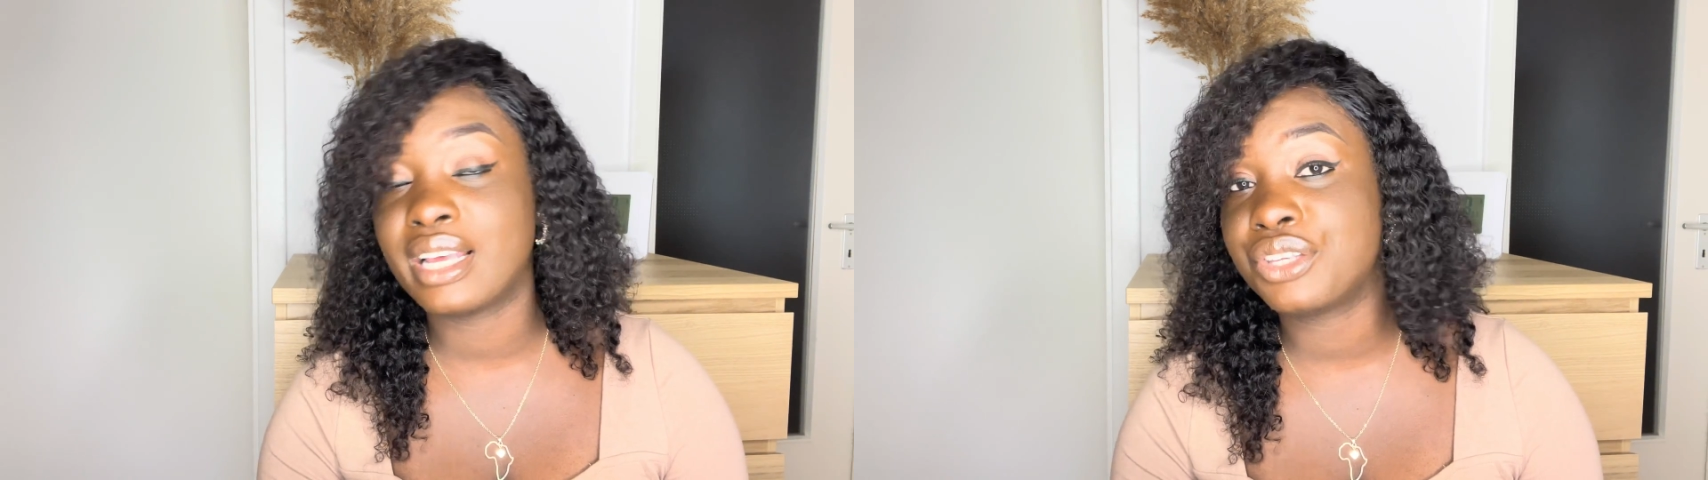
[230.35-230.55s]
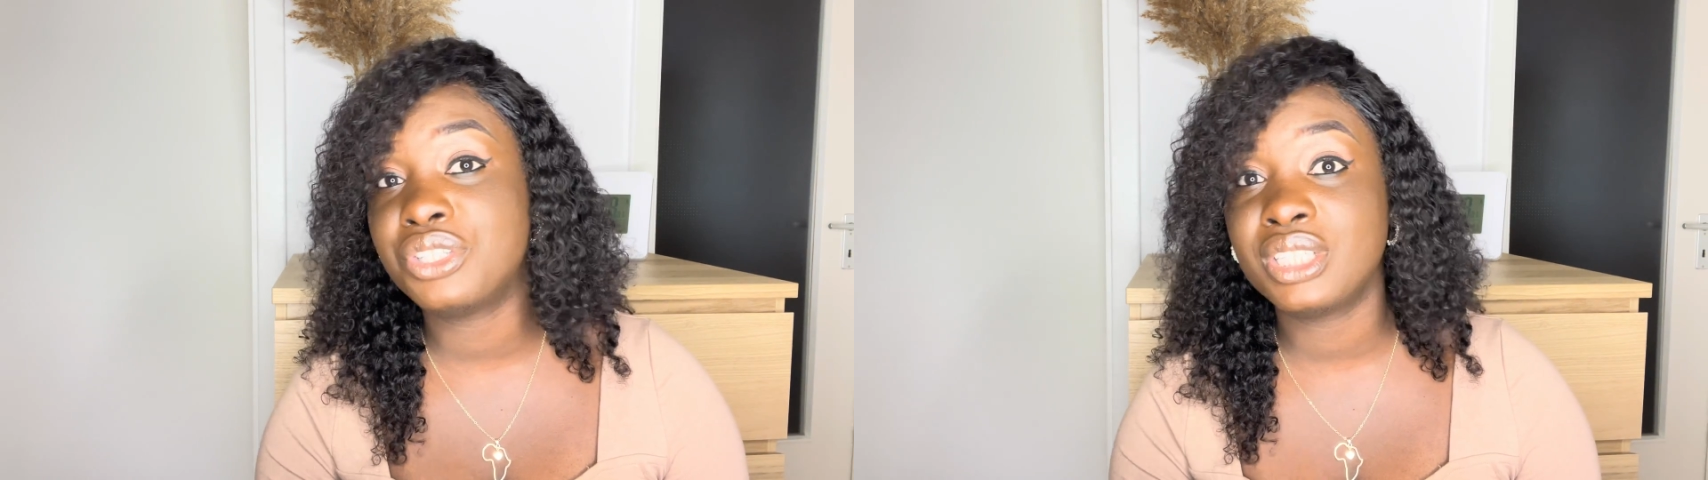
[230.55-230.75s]

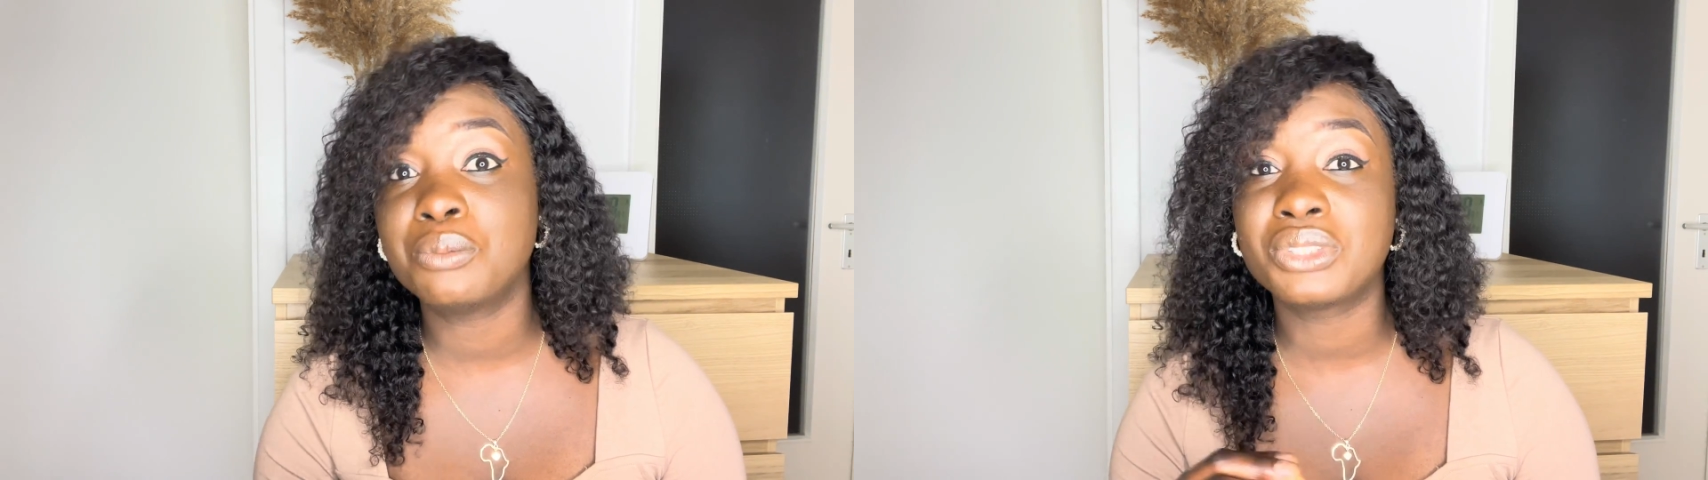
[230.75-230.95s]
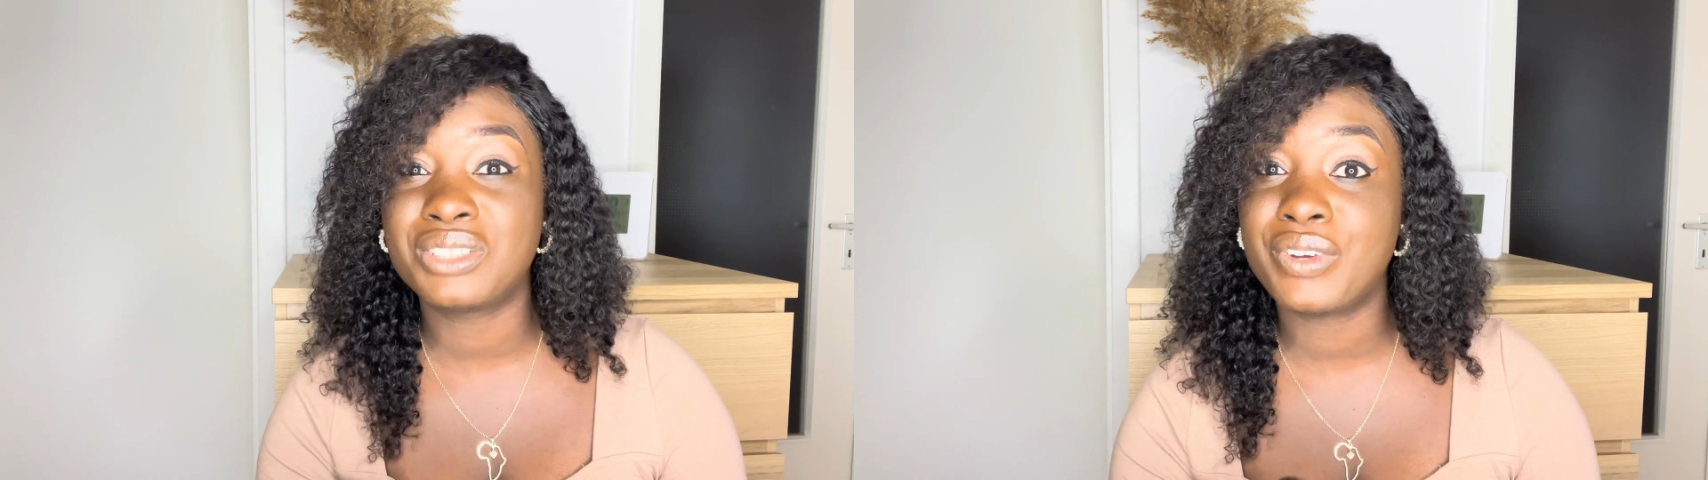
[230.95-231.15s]
You need a
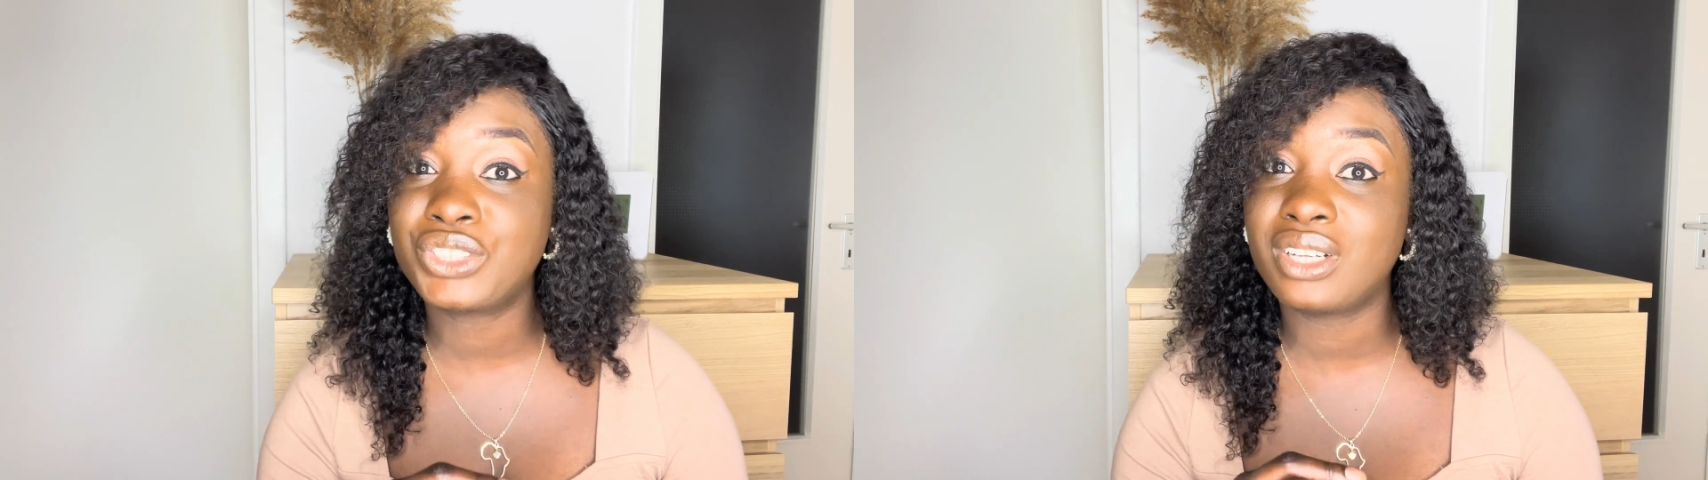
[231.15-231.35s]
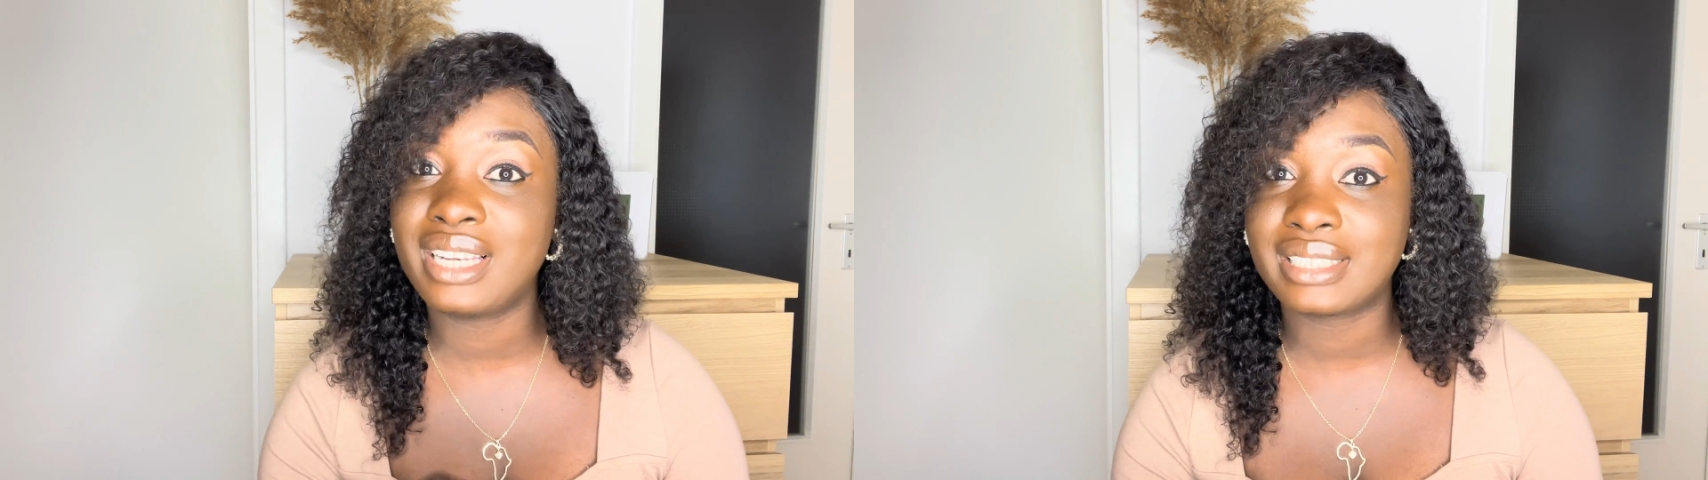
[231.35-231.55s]

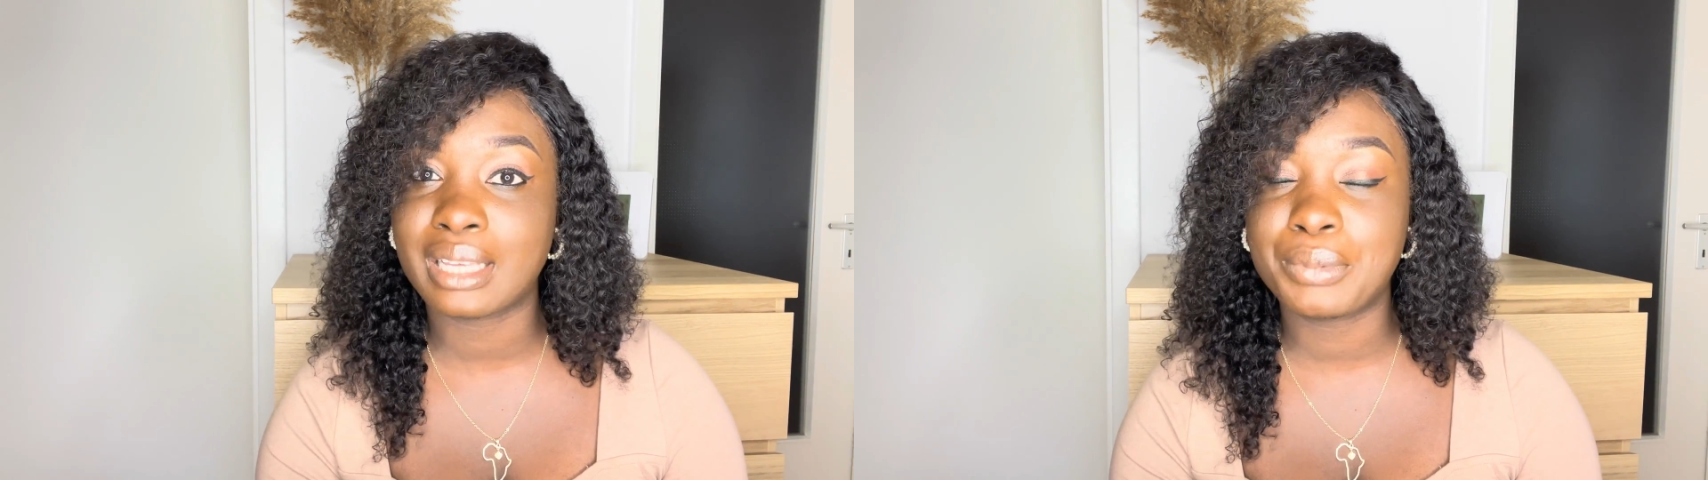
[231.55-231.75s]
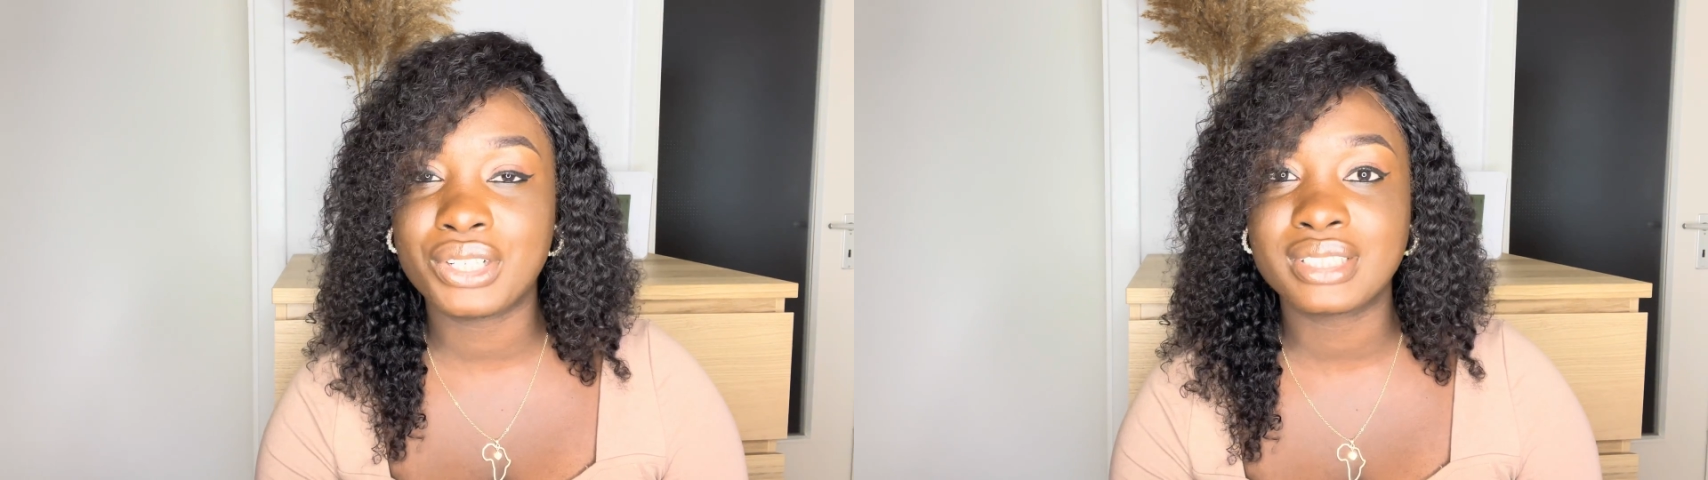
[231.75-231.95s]
motivation letter
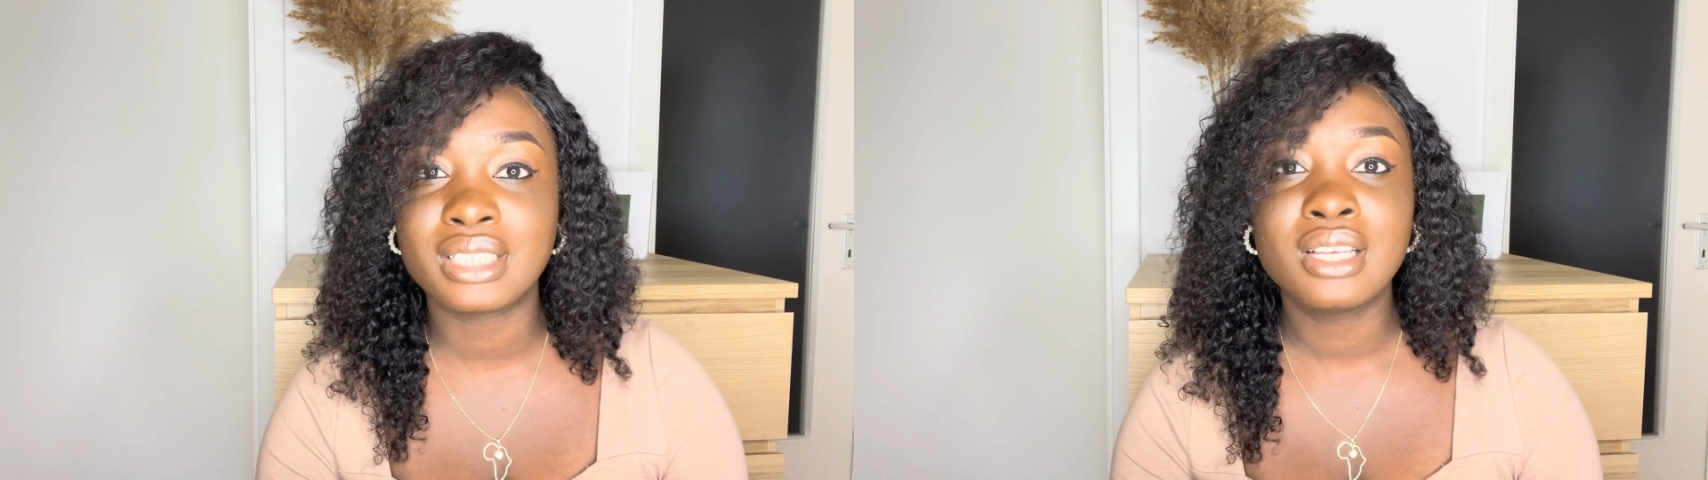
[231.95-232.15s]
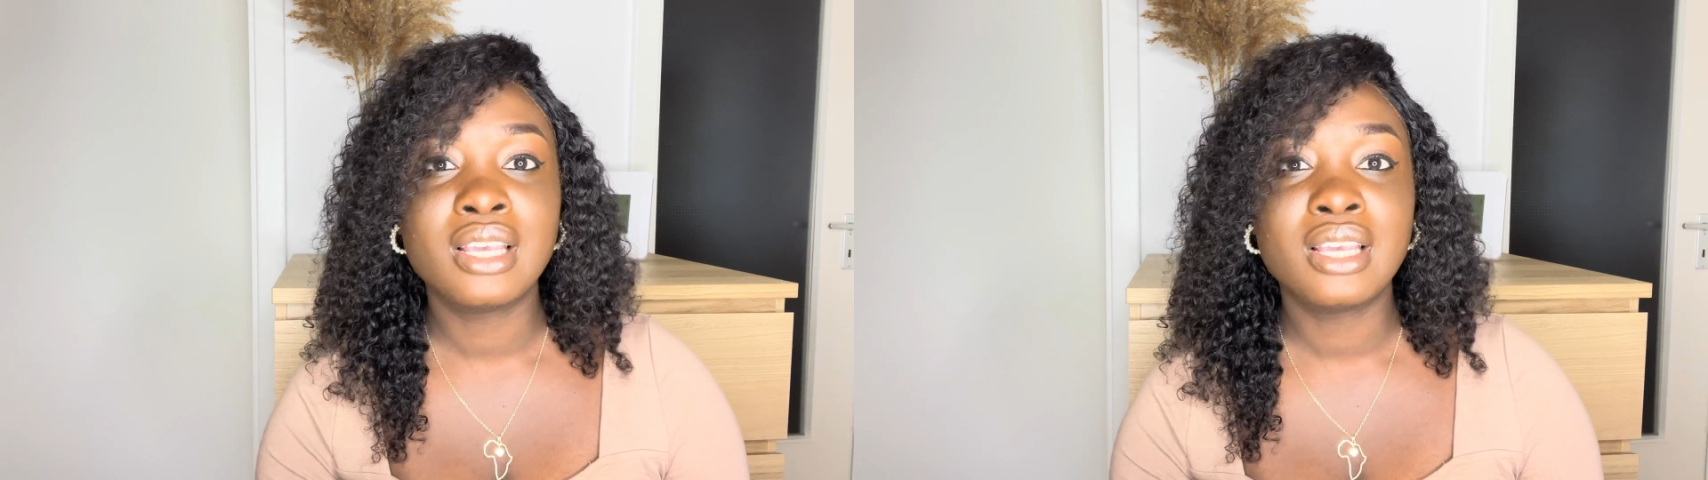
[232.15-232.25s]
because